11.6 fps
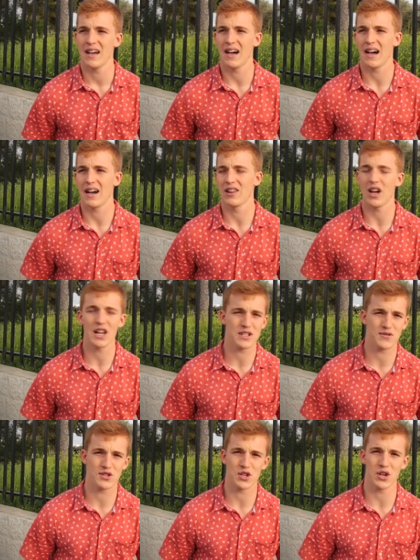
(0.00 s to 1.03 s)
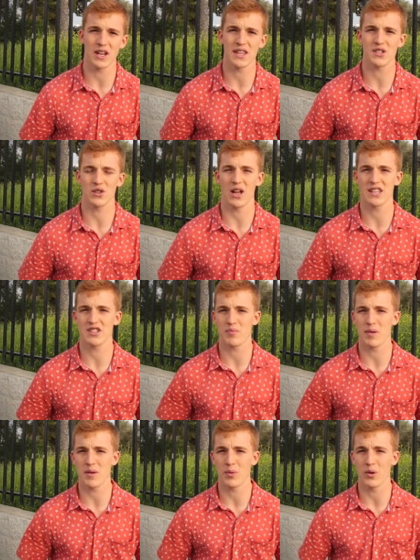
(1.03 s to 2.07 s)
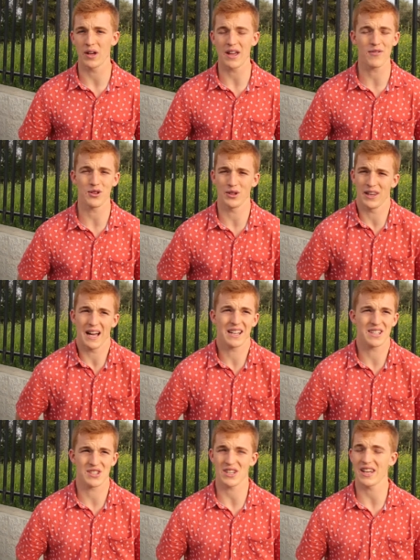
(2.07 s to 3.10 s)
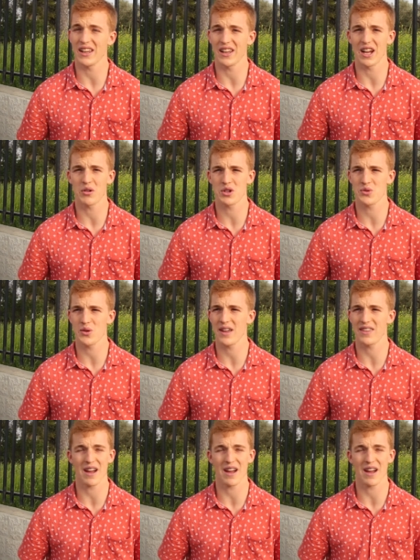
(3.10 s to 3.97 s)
lots of students, lots of people if you'd like to study language with.